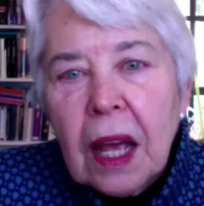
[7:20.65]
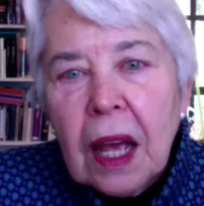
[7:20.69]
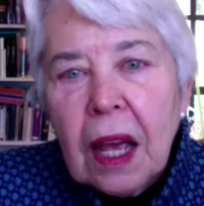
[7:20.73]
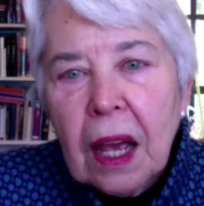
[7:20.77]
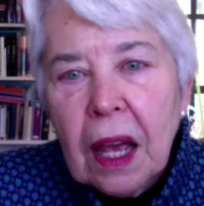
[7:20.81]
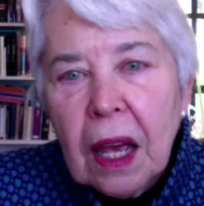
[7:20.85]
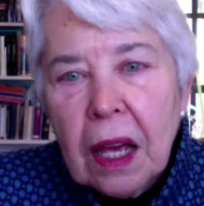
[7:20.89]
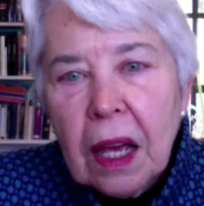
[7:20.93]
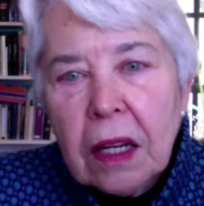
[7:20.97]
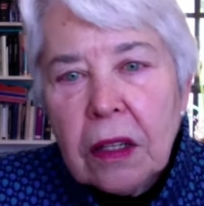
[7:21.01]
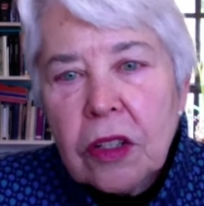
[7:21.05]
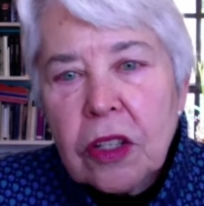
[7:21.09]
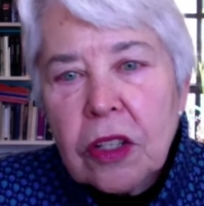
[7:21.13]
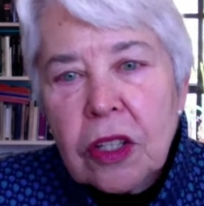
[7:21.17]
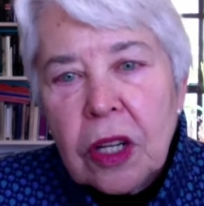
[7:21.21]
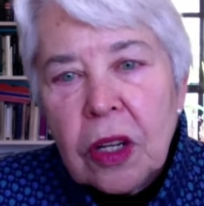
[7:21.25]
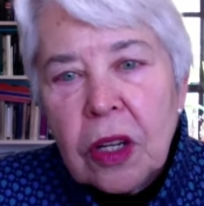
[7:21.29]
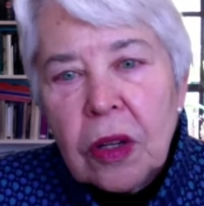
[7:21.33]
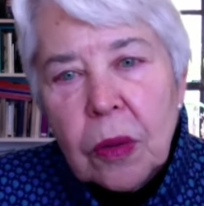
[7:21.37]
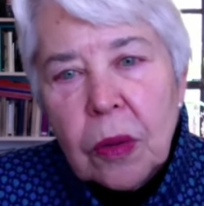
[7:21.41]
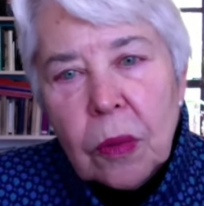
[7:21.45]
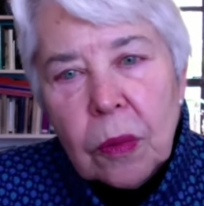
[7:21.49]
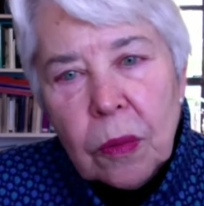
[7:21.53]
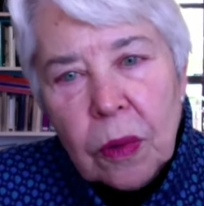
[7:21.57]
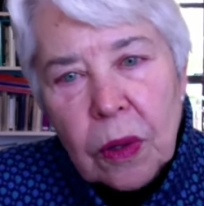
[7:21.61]
And
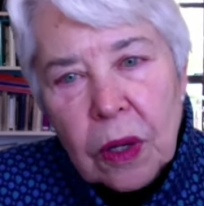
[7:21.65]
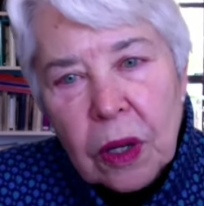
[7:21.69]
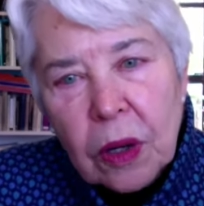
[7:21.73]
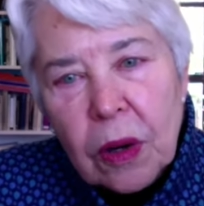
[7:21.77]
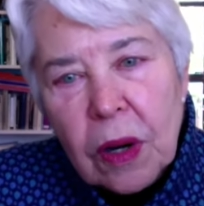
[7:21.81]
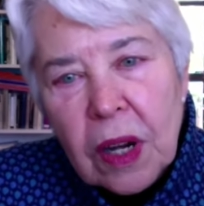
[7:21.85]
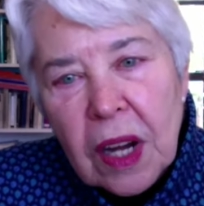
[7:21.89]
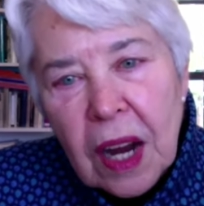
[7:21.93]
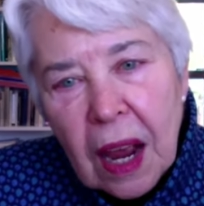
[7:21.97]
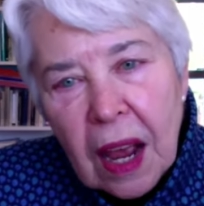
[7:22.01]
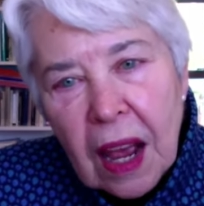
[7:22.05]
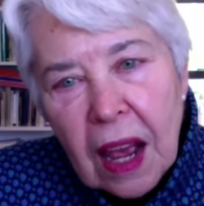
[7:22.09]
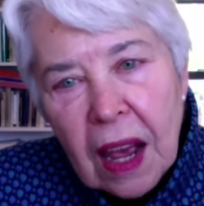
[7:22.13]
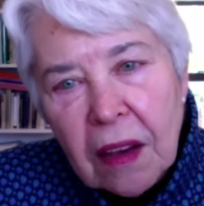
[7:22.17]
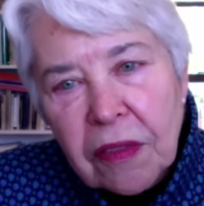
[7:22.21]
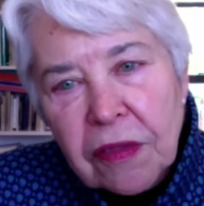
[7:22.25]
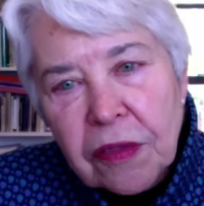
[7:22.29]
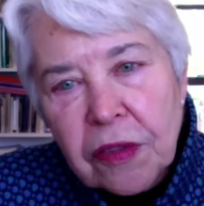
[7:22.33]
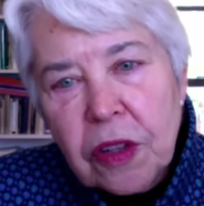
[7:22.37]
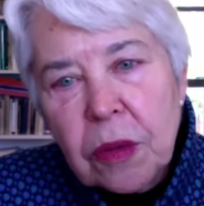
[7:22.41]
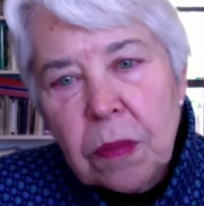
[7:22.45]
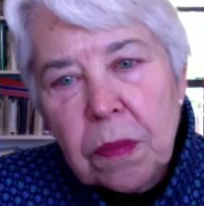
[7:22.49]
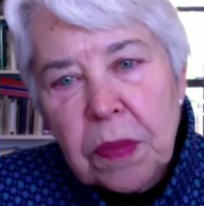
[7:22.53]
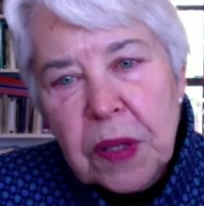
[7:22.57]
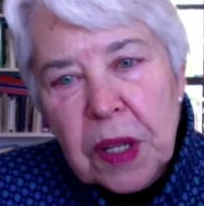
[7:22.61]
we're going to
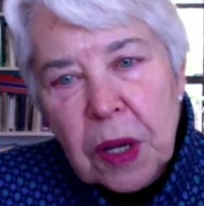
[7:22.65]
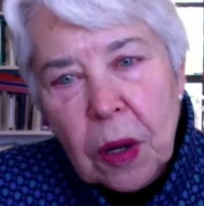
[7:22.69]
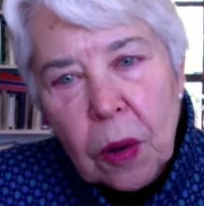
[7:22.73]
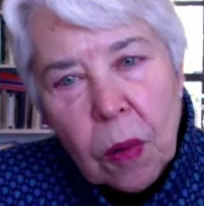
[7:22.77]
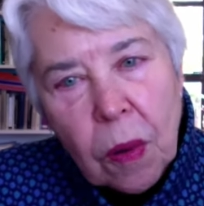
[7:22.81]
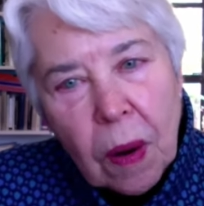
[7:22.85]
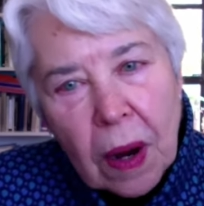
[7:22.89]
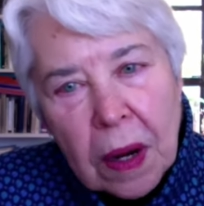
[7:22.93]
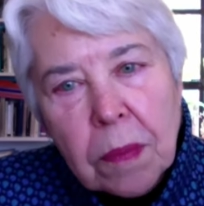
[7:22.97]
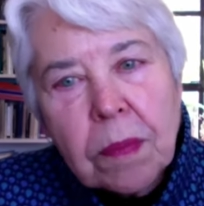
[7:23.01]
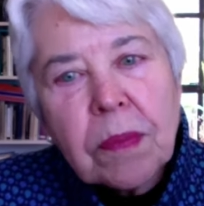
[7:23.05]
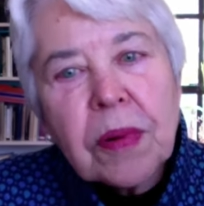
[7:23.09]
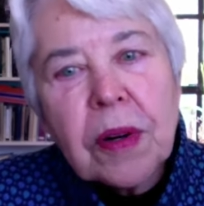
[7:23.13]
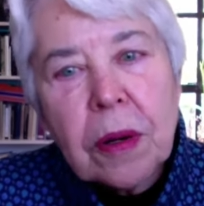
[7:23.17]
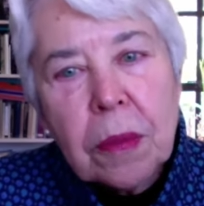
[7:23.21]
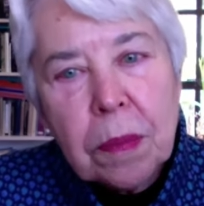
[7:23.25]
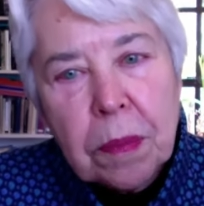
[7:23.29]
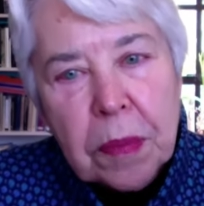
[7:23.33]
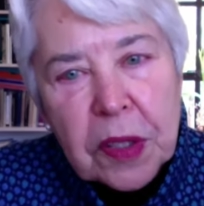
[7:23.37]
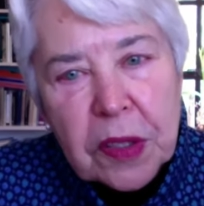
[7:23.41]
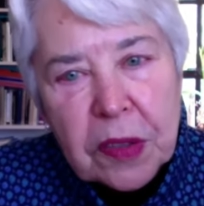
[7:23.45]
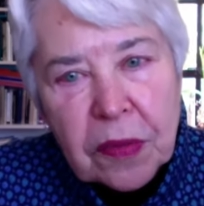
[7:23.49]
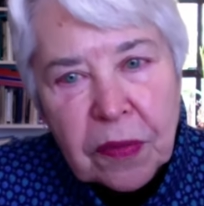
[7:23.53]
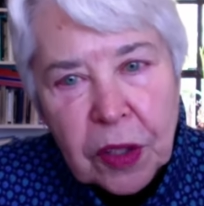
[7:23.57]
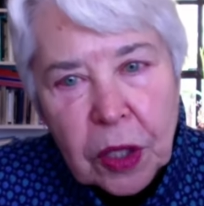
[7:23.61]
have to be quite
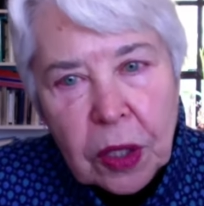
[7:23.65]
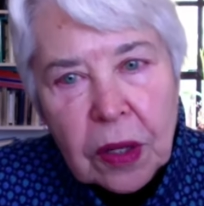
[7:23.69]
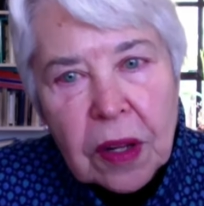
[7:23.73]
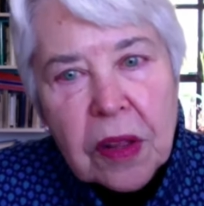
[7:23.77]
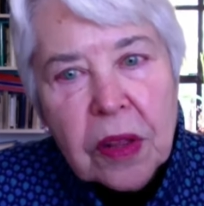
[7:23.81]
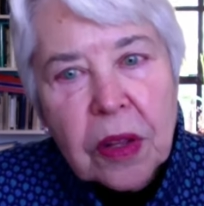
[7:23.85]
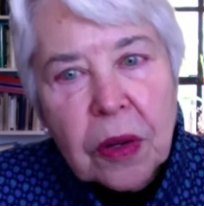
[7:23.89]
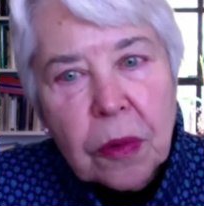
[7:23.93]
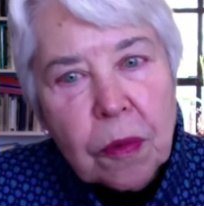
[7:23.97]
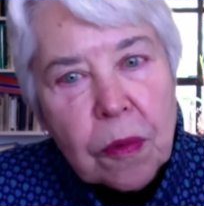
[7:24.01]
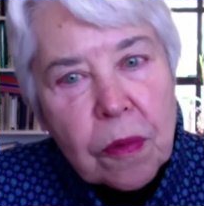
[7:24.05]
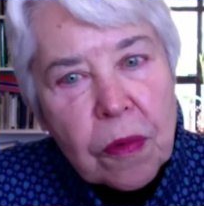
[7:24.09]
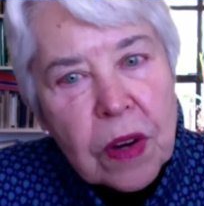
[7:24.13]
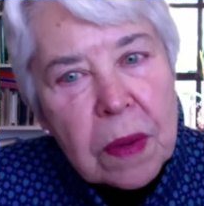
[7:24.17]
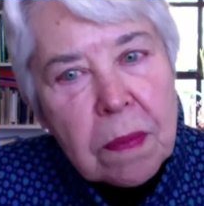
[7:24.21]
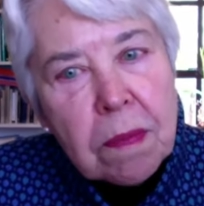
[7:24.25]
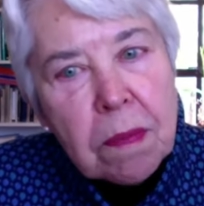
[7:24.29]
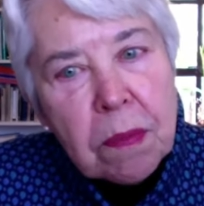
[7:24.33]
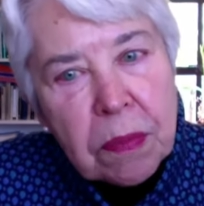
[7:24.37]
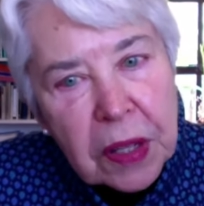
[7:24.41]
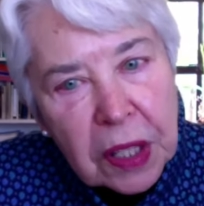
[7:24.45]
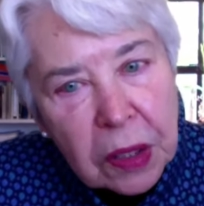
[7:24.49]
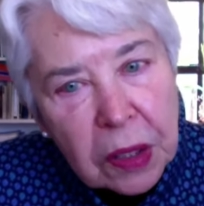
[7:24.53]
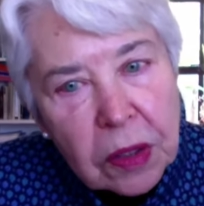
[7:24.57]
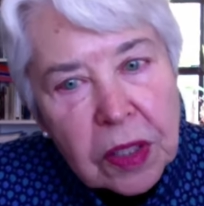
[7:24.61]
purposeful in the
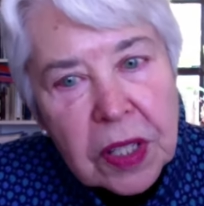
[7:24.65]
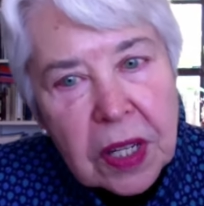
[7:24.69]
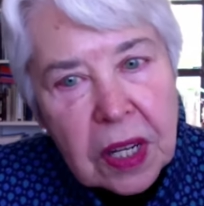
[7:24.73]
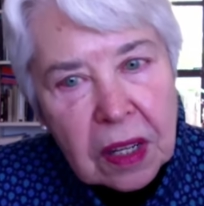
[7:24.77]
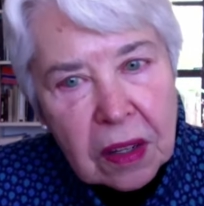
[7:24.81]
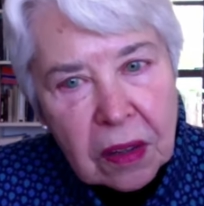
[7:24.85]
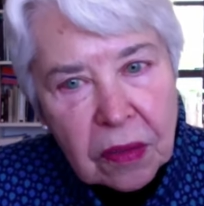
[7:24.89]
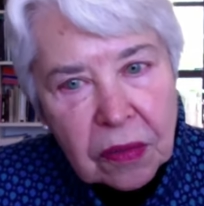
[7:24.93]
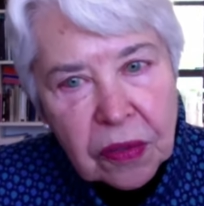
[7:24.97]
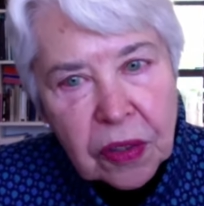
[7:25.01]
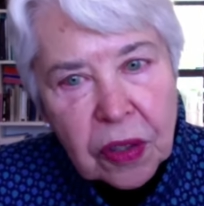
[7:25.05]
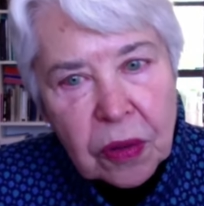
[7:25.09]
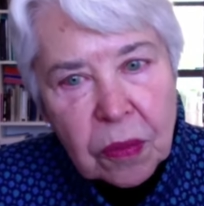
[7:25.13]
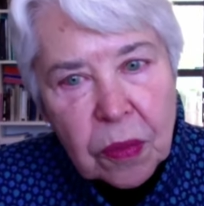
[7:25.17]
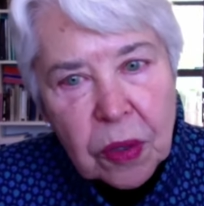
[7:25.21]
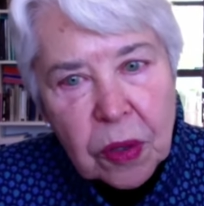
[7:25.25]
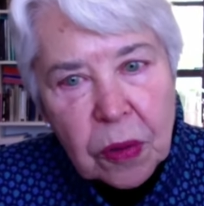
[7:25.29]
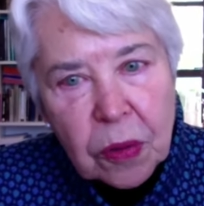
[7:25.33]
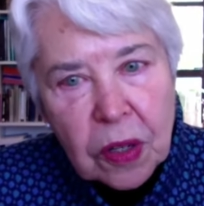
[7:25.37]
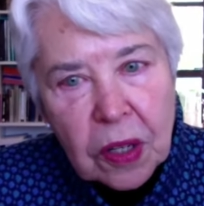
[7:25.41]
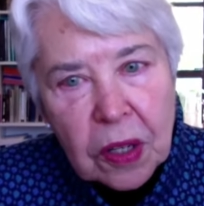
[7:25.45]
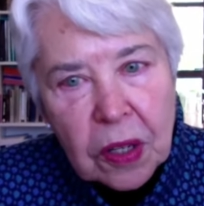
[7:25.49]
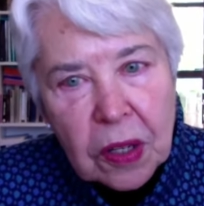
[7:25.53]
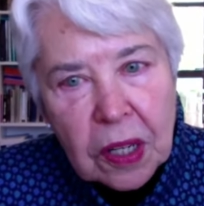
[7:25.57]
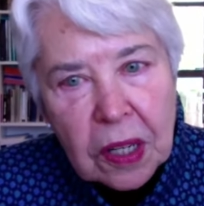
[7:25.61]
rebuilding of
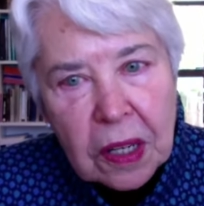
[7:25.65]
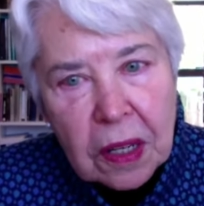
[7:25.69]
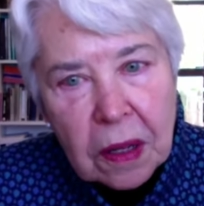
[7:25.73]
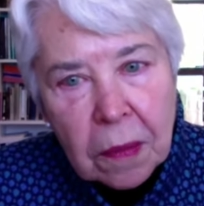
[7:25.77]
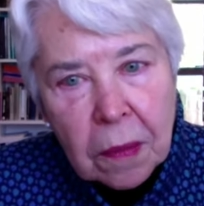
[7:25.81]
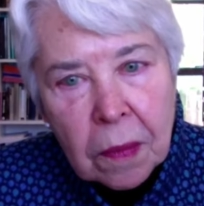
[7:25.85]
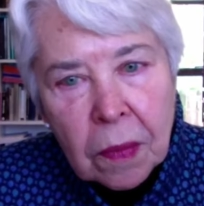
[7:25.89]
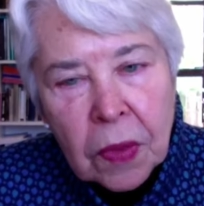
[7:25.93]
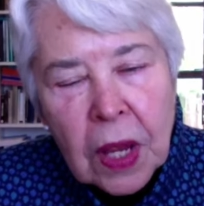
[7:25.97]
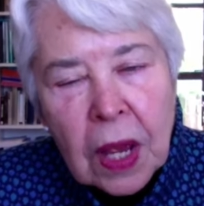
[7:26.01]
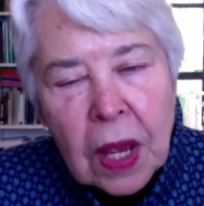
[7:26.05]
community.